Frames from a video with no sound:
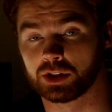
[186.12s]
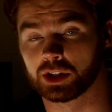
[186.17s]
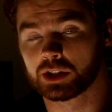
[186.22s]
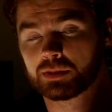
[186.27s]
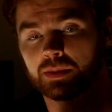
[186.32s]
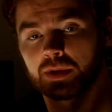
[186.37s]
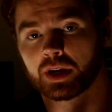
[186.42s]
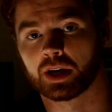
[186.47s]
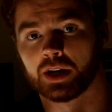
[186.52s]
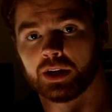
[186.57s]
just
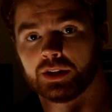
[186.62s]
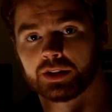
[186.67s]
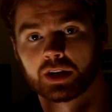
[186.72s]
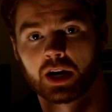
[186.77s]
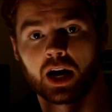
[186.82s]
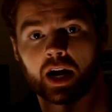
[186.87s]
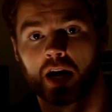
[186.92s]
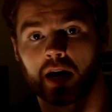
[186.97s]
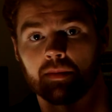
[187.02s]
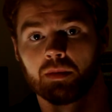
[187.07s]
because
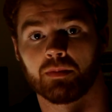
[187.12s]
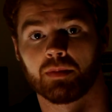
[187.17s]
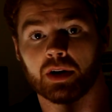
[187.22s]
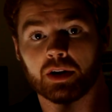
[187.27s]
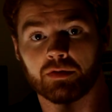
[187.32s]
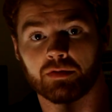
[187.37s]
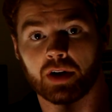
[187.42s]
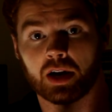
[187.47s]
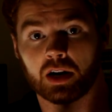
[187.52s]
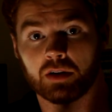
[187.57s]
I am a big
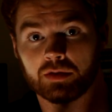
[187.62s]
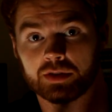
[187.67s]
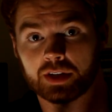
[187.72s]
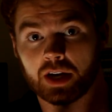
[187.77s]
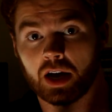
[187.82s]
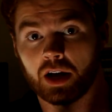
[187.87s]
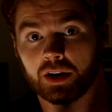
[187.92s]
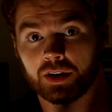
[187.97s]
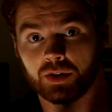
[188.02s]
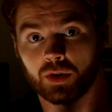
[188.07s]
fan of
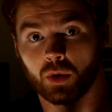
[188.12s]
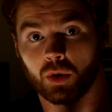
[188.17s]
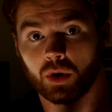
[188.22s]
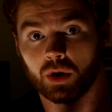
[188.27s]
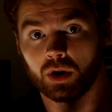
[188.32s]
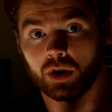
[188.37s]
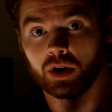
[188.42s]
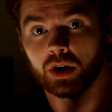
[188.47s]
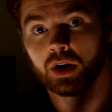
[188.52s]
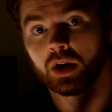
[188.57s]
Italian
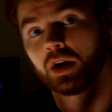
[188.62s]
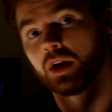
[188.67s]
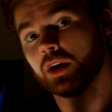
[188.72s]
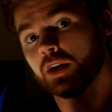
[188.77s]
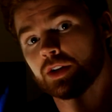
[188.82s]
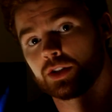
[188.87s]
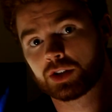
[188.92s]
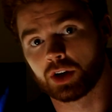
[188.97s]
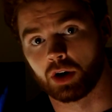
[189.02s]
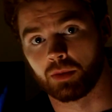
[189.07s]
horror.
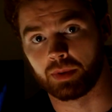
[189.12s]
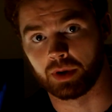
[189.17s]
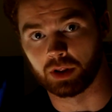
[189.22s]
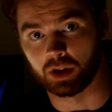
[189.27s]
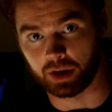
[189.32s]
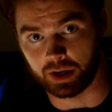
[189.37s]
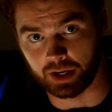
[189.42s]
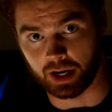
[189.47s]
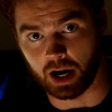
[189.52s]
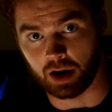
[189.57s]
So be
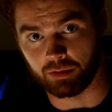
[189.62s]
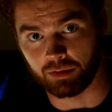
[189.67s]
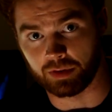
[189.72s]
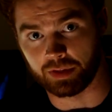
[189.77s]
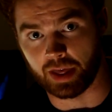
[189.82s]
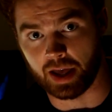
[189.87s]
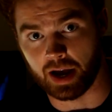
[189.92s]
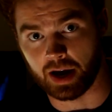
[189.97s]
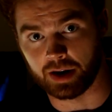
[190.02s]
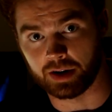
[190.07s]
looking out for
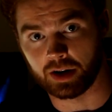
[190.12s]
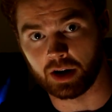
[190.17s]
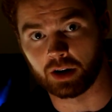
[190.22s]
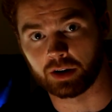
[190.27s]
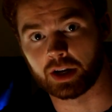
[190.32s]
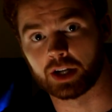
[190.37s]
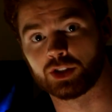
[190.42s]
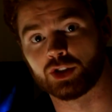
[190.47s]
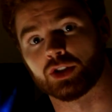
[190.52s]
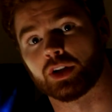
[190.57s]
that. I'll
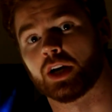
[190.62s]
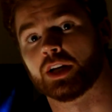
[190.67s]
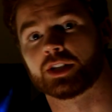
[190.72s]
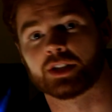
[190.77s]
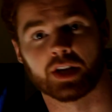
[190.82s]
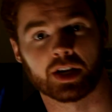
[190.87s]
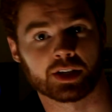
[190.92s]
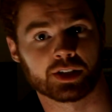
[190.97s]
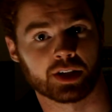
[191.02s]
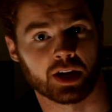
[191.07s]
catch you guys
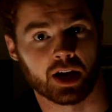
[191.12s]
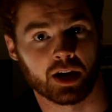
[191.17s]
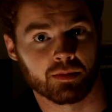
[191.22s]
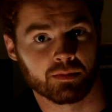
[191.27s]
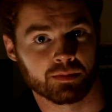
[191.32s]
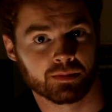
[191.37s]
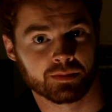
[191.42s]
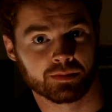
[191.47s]
next time.